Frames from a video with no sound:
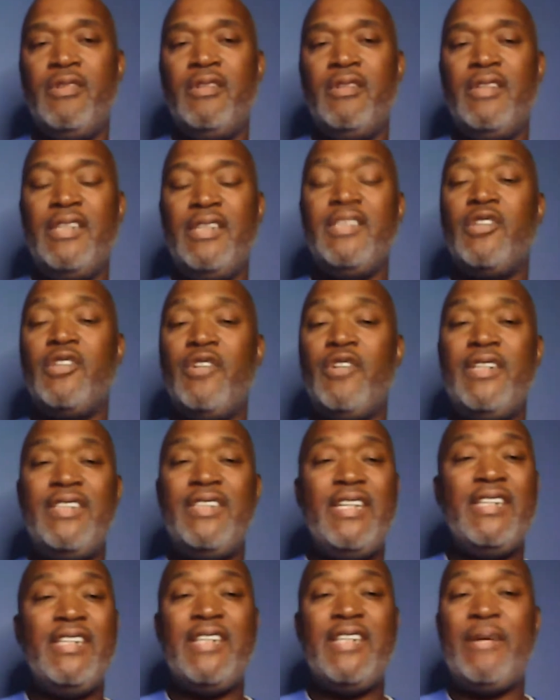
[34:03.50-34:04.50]
It's a great
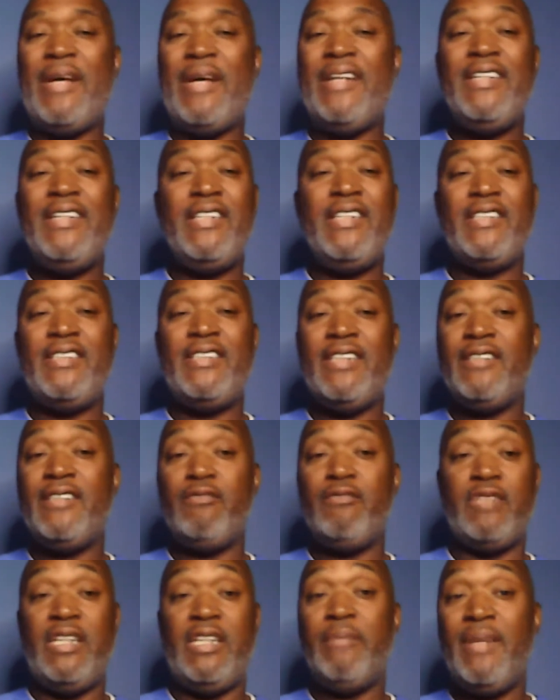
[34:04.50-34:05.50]
chance. I need to
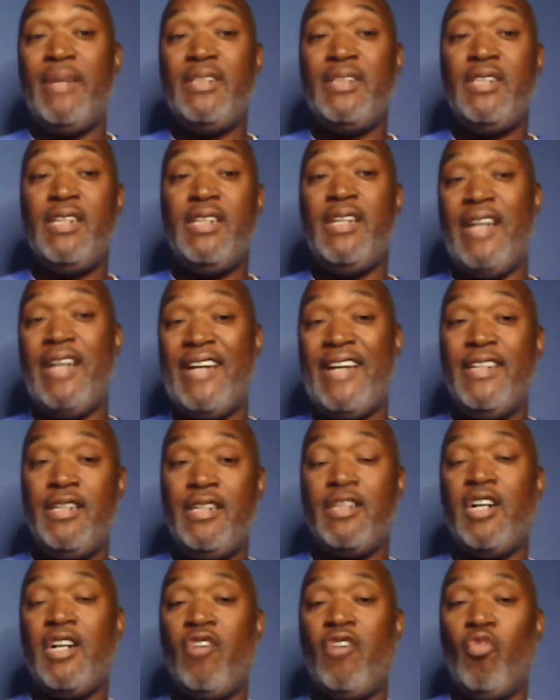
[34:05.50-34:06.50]
just get my shit. I need to
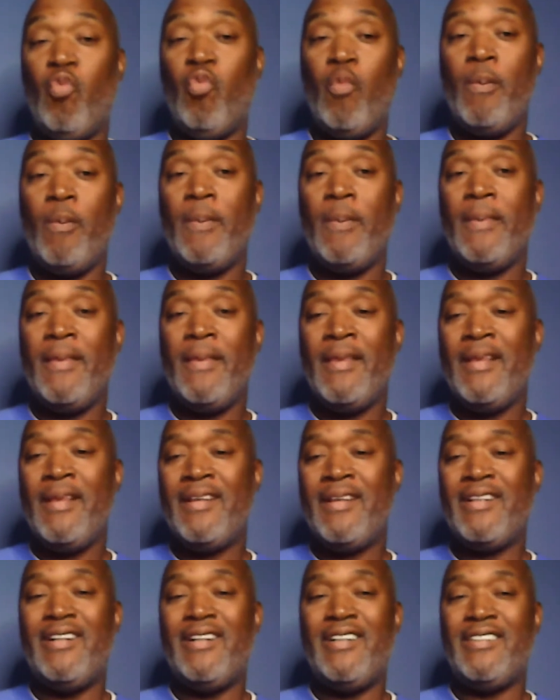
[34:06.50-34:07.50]
go.
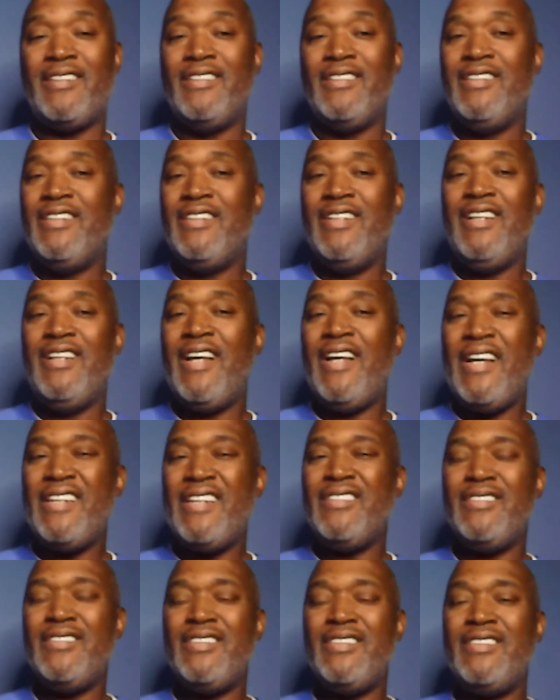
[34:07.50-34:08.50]
Because
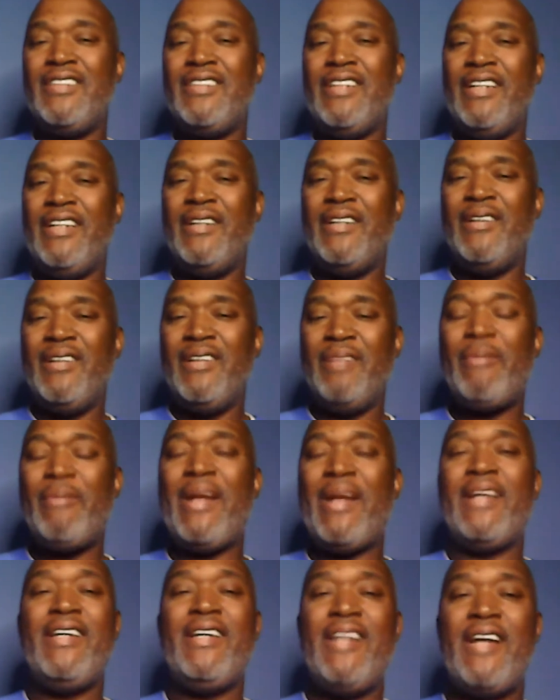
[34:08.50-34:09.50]
it's
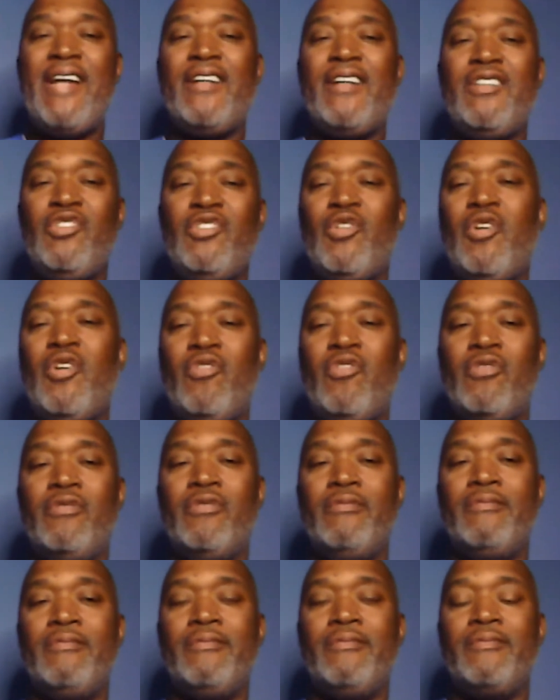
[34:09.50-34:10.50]
about to get out of control.
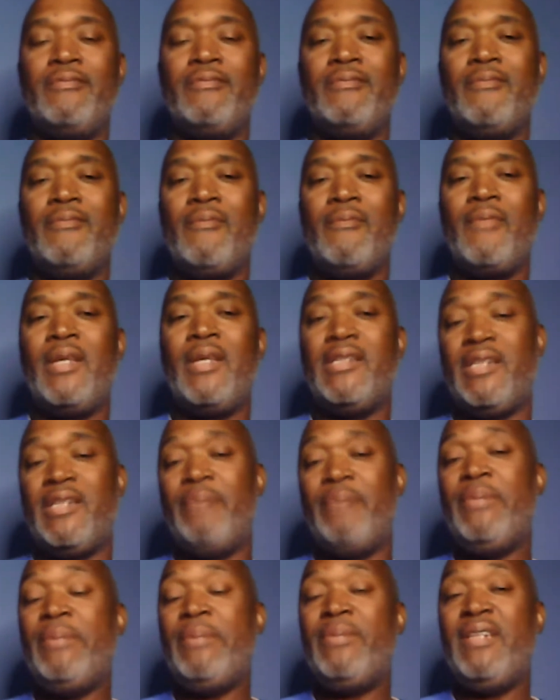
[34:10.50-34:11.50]

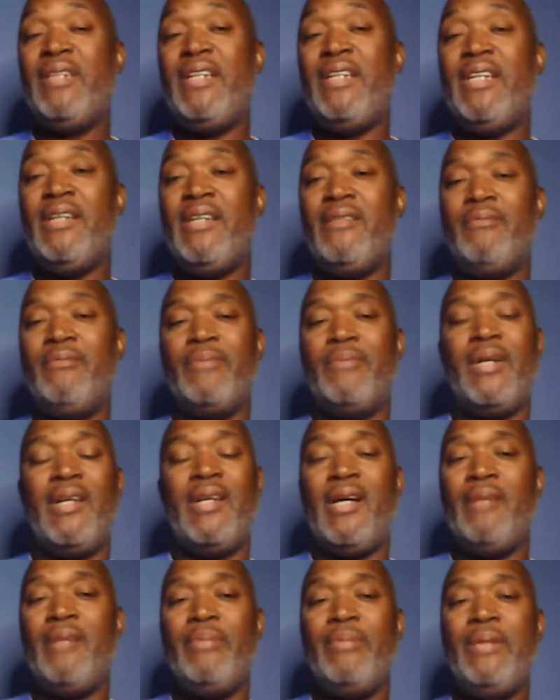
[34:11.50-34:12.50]
Some people did, but a
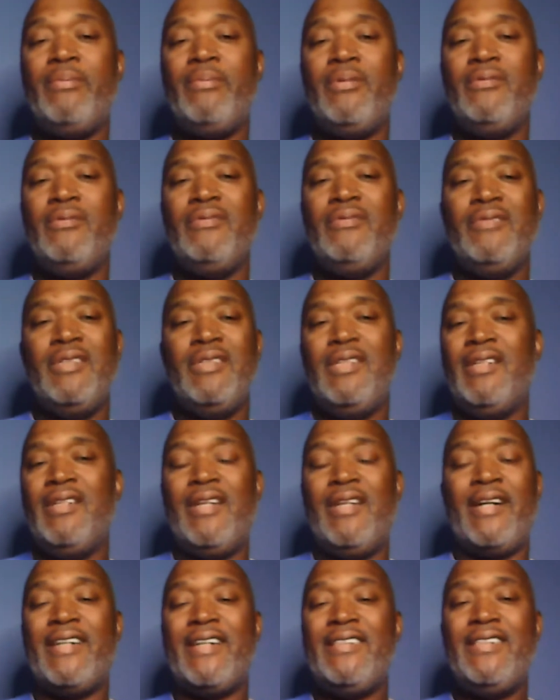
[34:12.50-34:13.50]
lot of people,
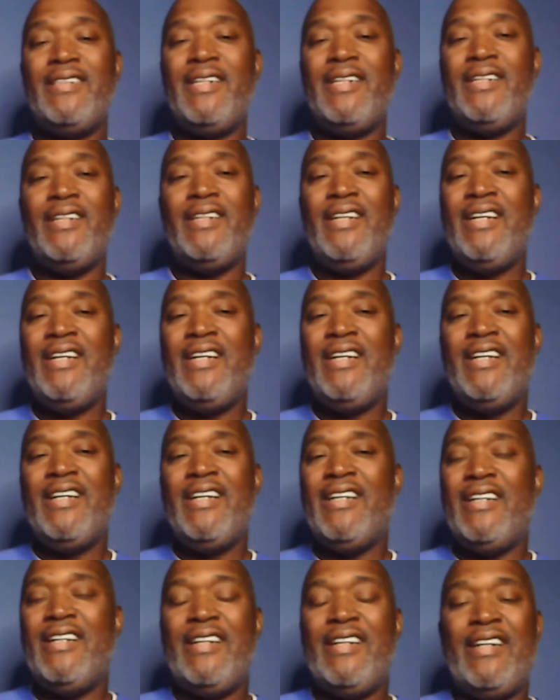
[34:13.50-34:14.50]
like I said,
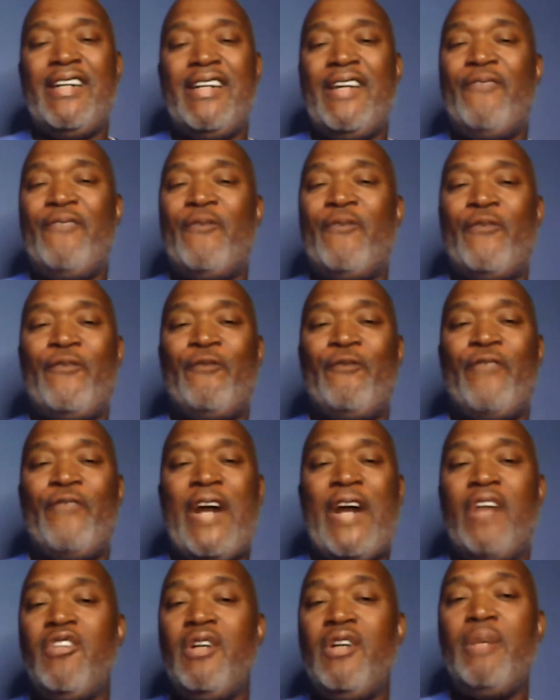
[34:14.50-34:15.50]
they
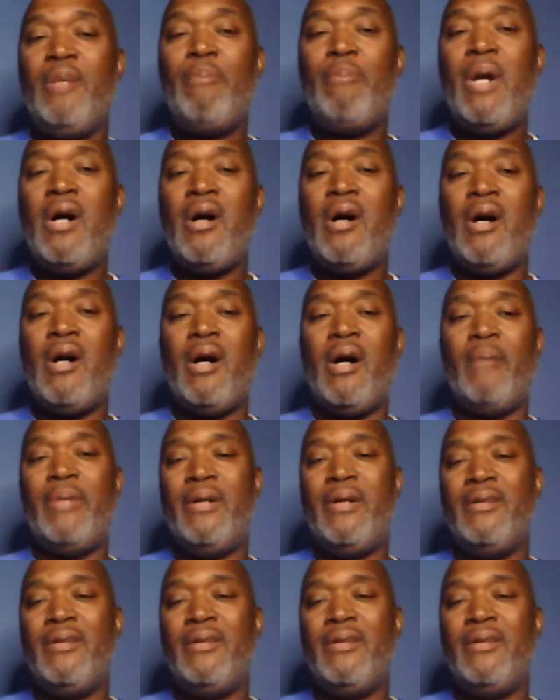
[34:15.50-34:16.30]
followed the mob.